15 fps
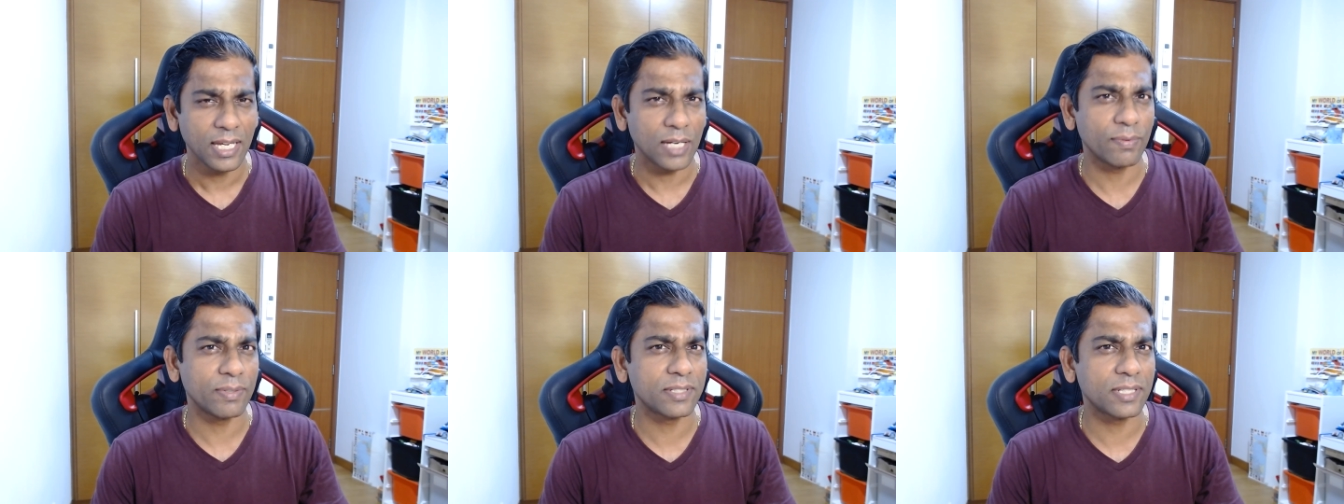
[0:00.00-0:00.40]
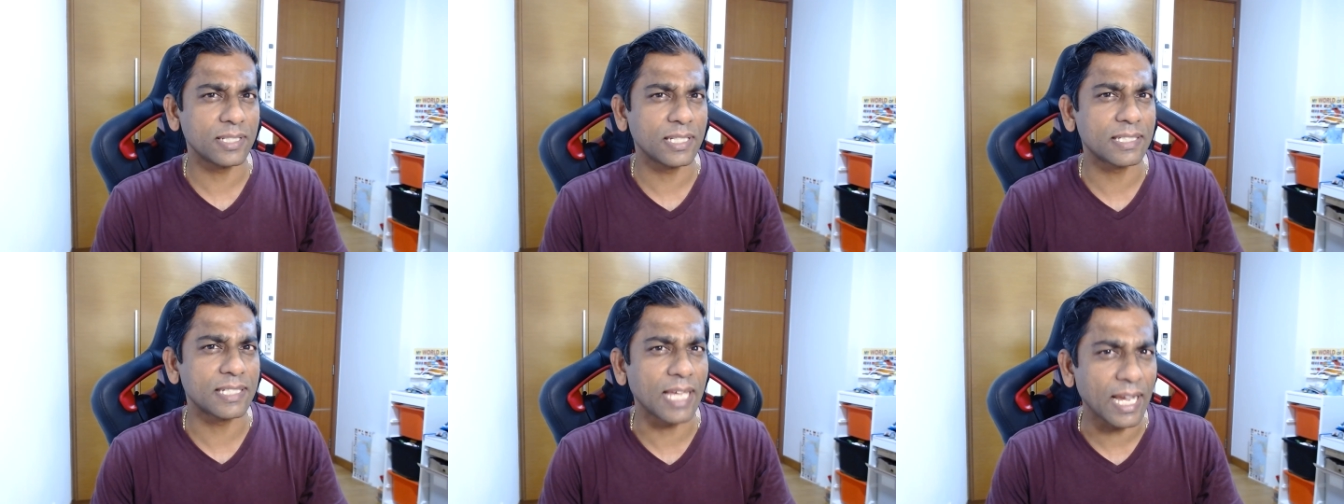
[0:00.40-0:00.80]
Everton
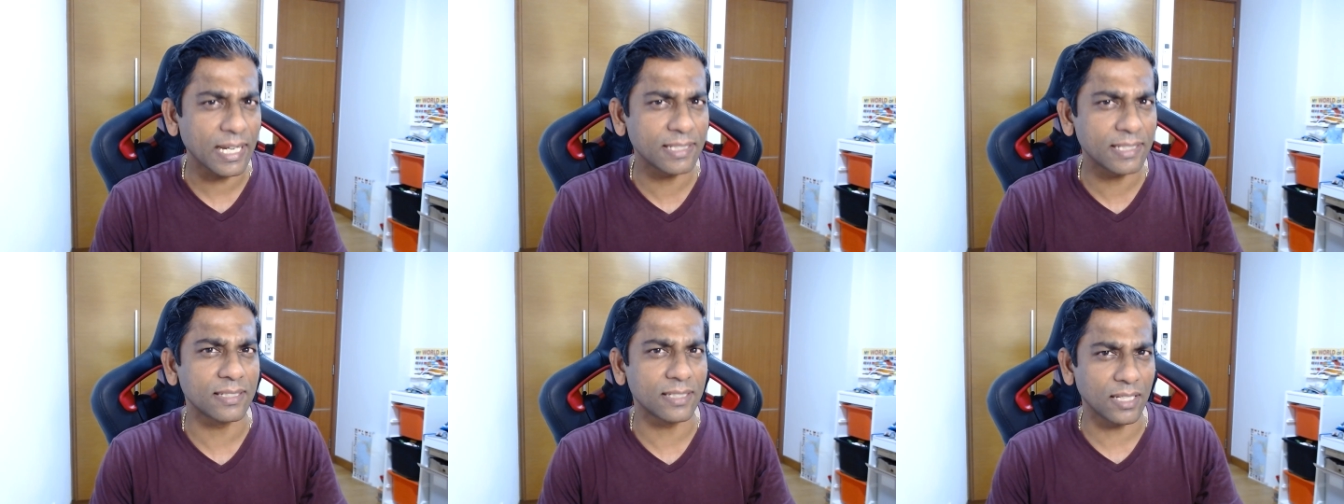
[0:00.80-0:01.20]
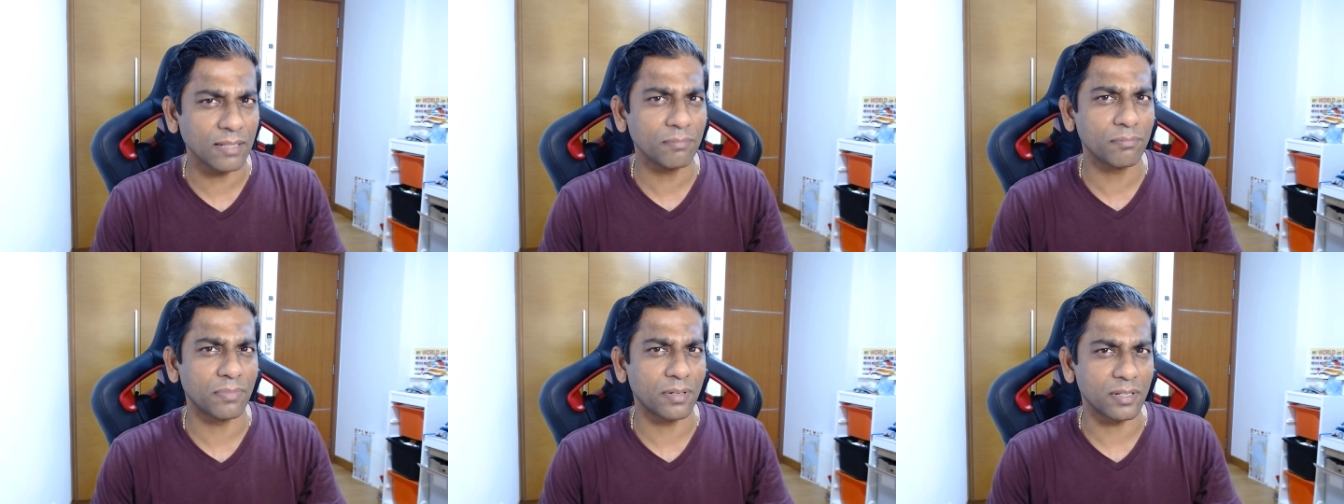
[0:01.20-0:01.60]
attacked in
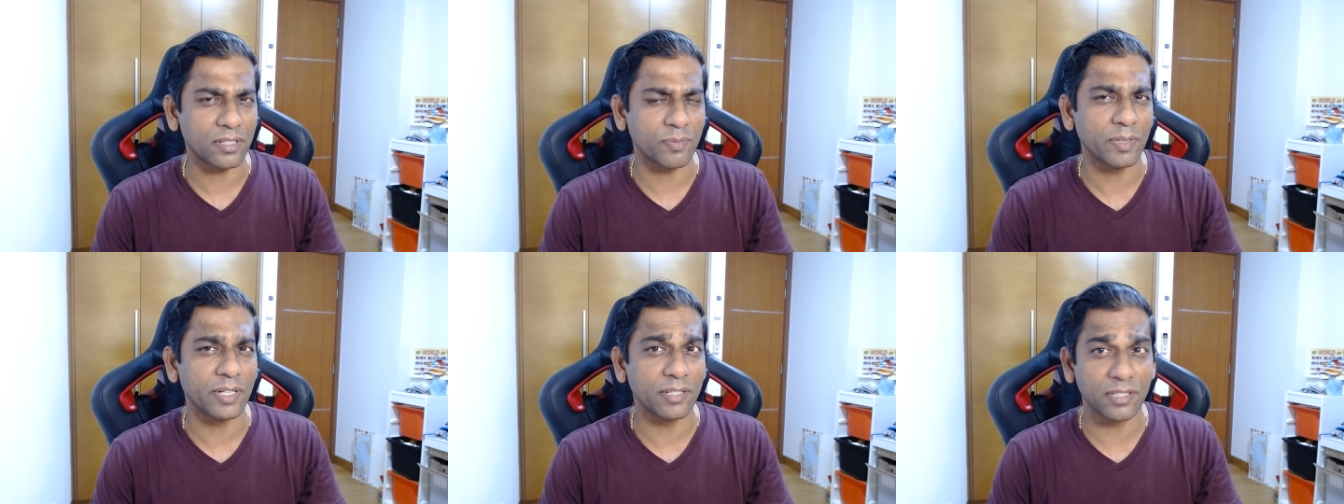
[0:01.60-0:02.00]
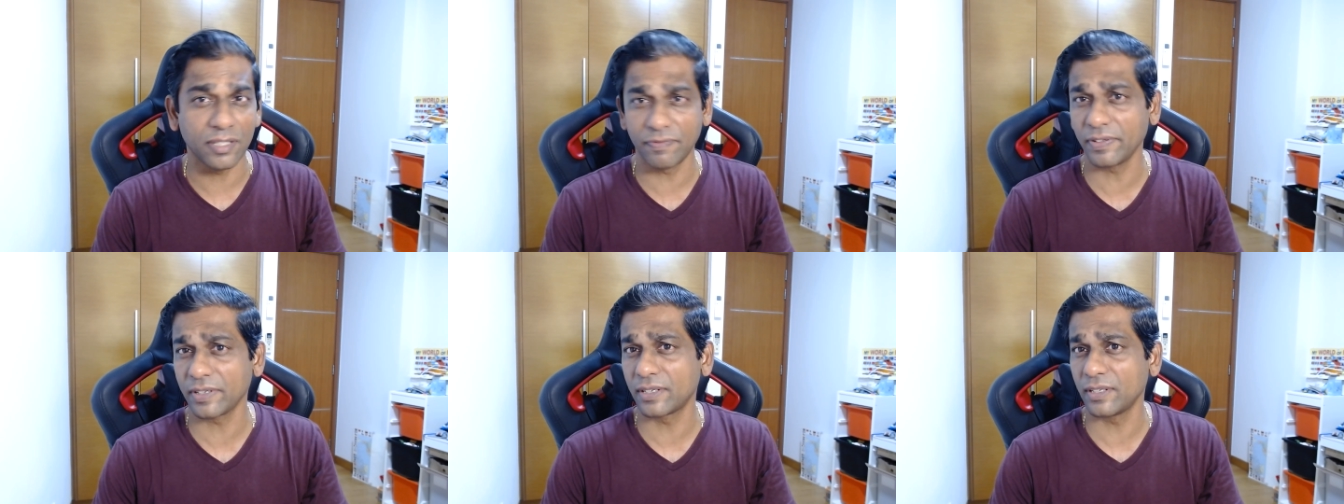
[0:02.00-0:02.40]
numbers, made it
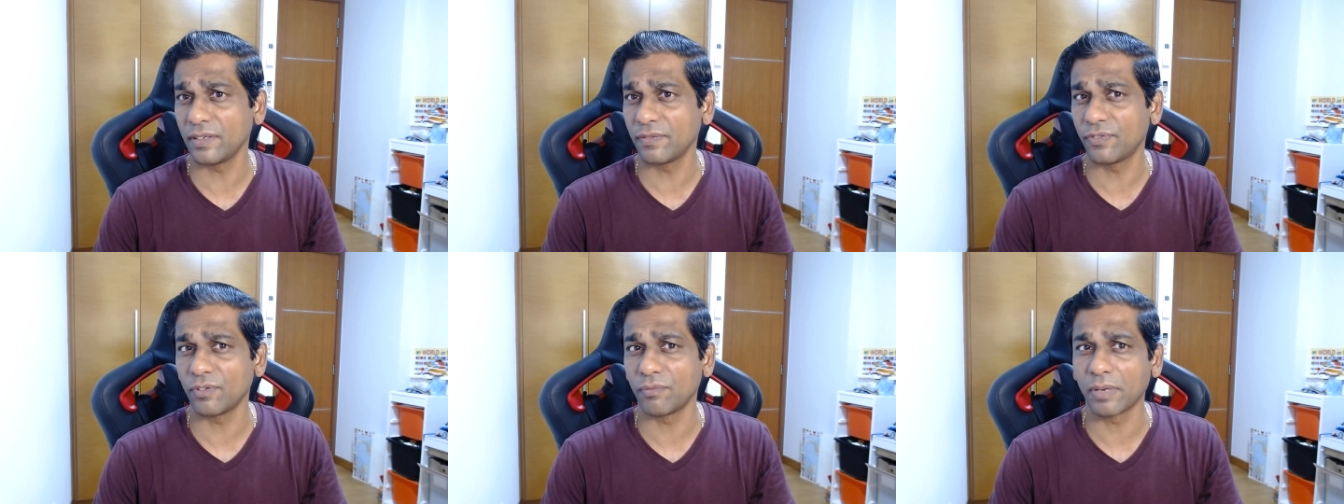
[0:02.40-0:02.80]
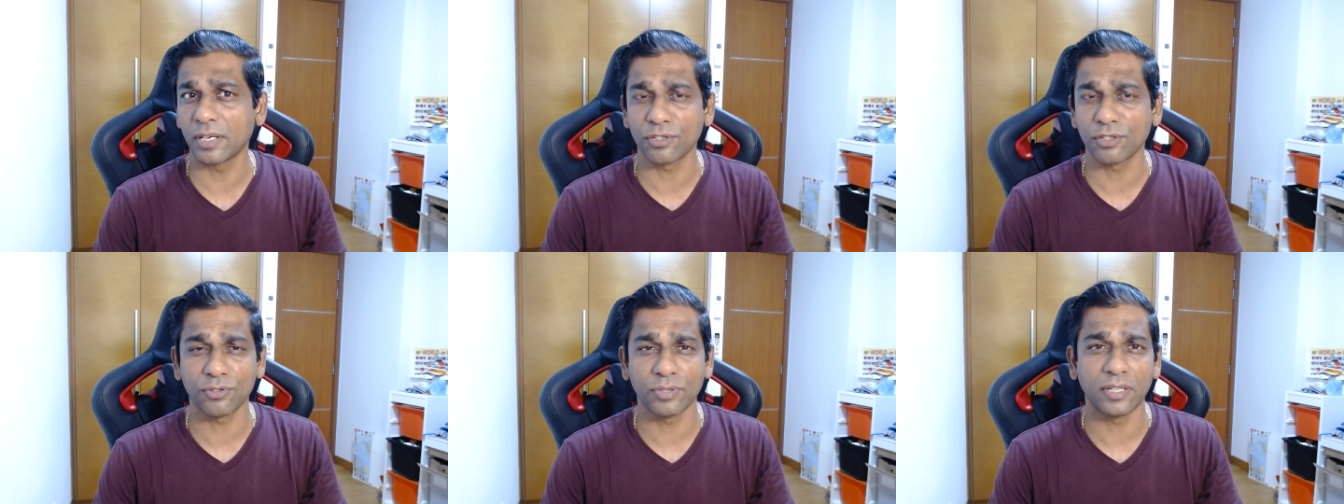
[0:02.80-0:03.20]
difficult for
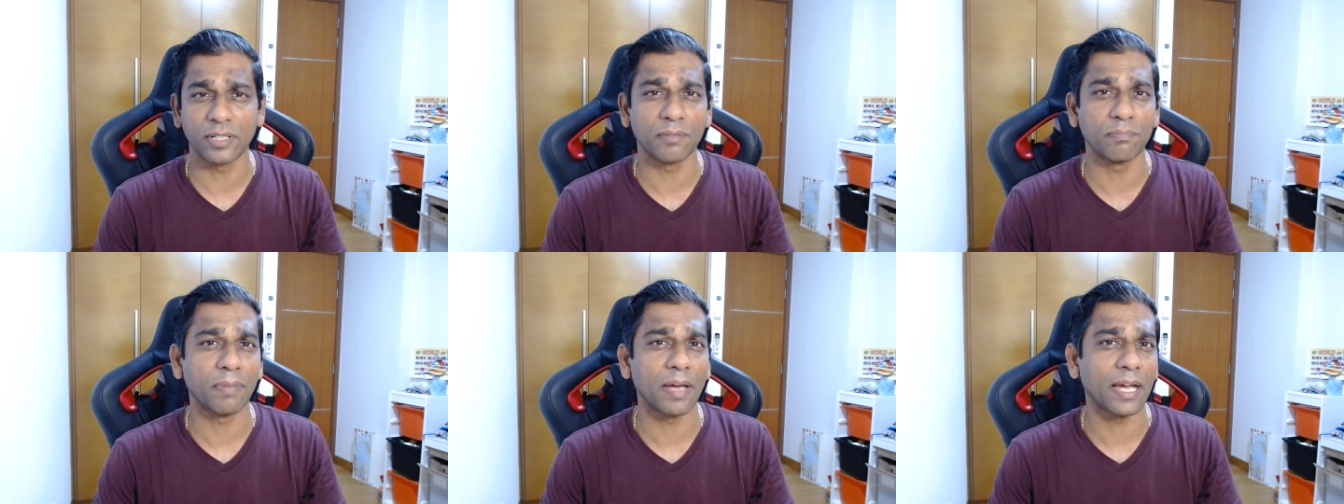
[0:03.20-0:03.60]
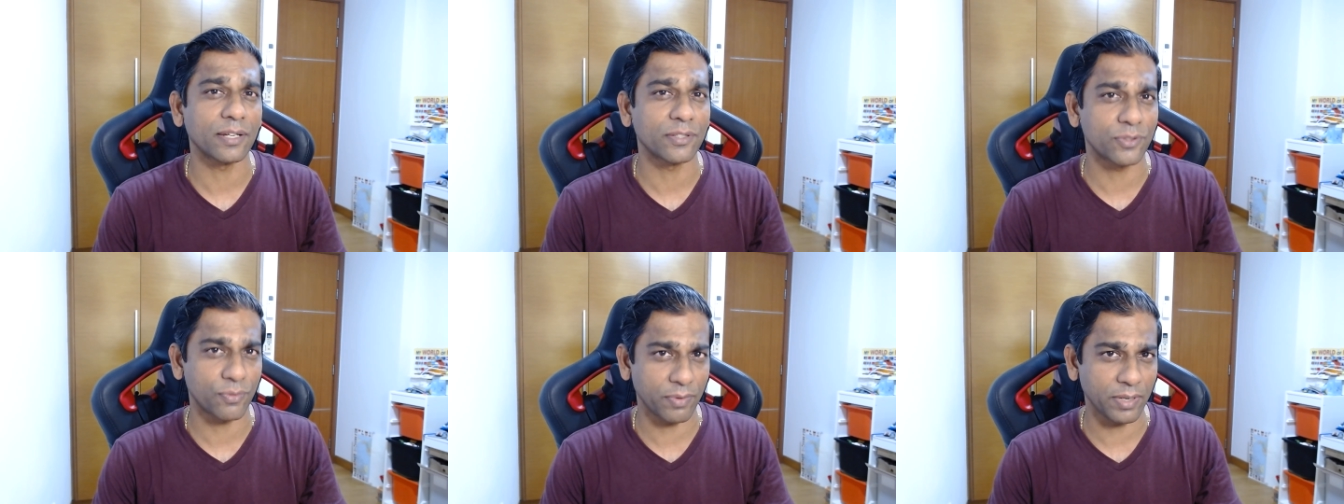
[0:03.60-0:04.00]
Manchester United
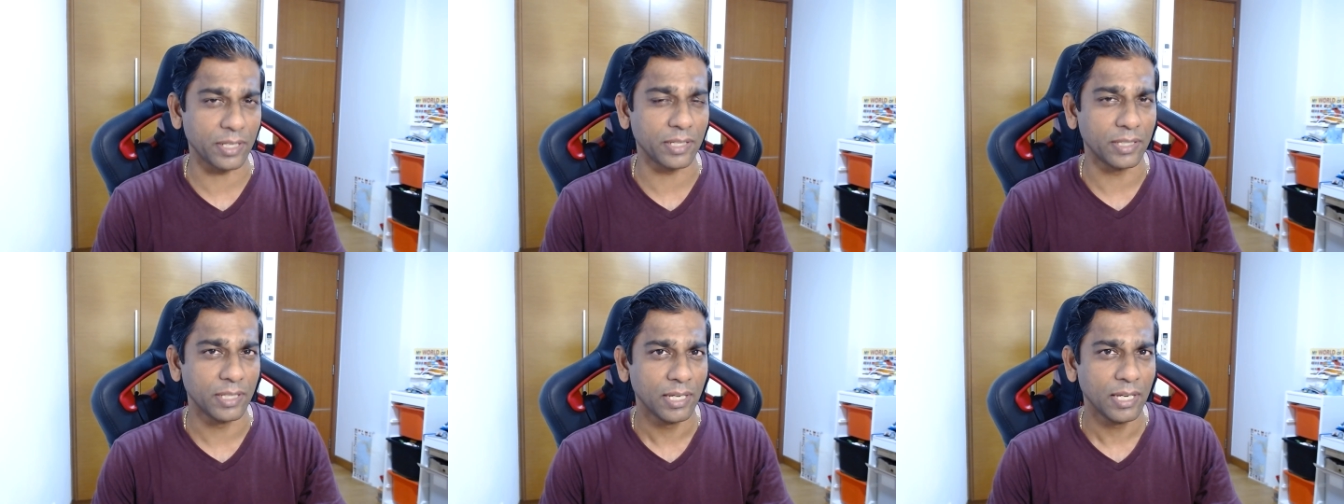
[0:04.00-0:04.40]
back three.